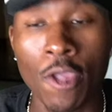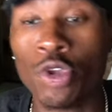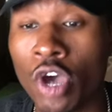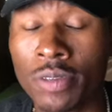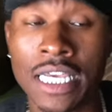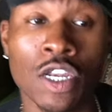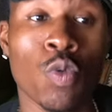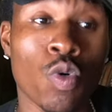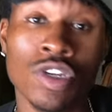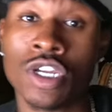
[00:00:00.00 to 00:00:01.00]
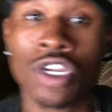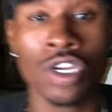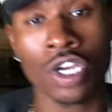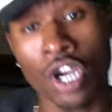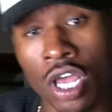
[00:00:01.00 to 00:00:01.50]
you know what I'm saying,
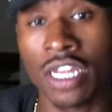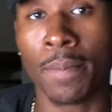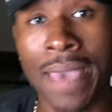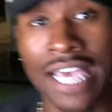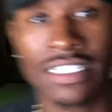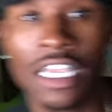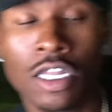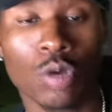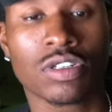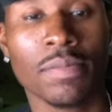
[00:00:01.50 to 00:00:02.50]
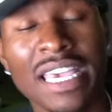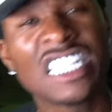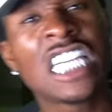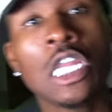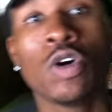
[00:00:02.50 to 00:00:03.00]
the girl in the back seat closer to me,
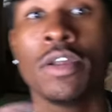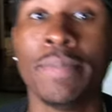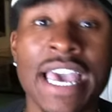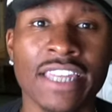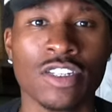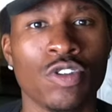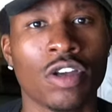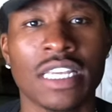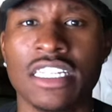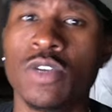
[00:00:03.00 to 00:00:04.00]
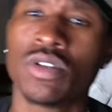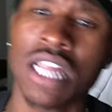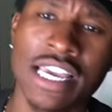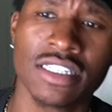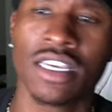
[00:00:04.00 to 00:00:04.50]
she looked the best. You know what I'm saying? She was
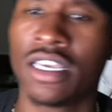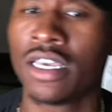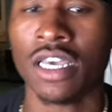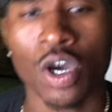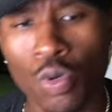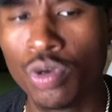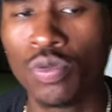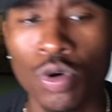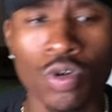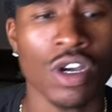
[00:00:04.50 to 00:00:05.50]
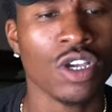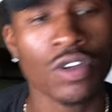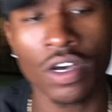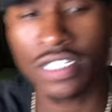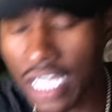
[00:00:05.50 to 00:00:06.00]
light-skinned, woody-woo, you
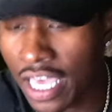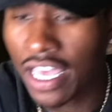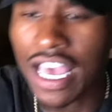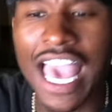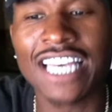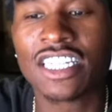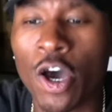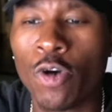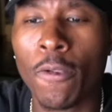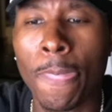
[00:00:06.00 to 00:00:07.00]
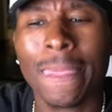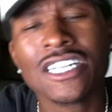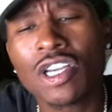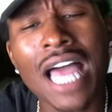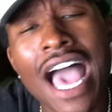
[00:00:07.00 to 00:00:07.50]
know what I'm saying? And so,
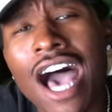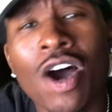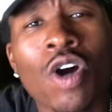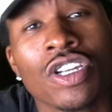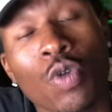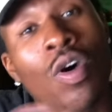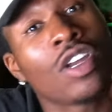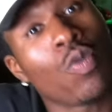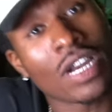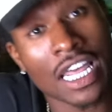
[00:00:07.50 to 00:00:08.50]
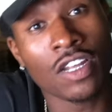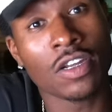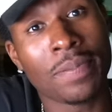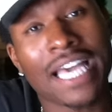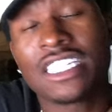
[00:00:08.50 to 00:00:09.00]
she like, how old, the one that looked the
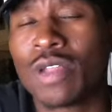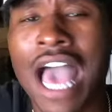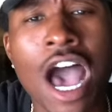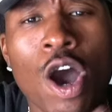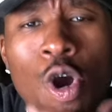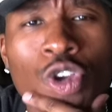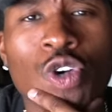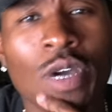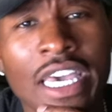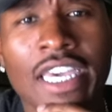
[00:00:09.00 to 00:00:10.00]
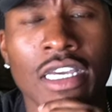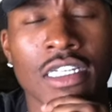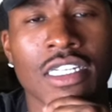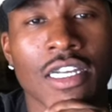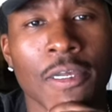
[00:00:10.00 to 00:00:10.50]
best, she like, how old you
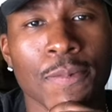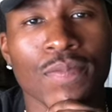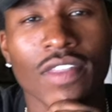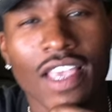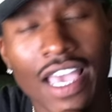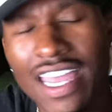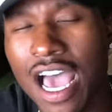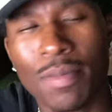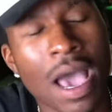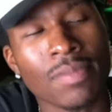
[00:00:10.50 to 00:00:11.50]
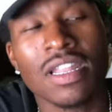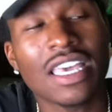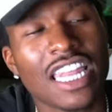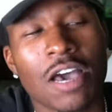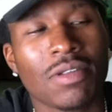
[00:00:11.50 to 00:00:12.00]
is? And I'm
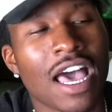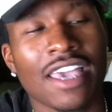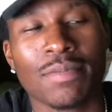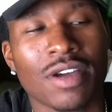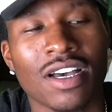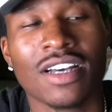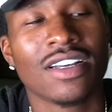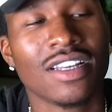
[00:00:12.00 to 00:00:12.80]
looking at him like, bruh,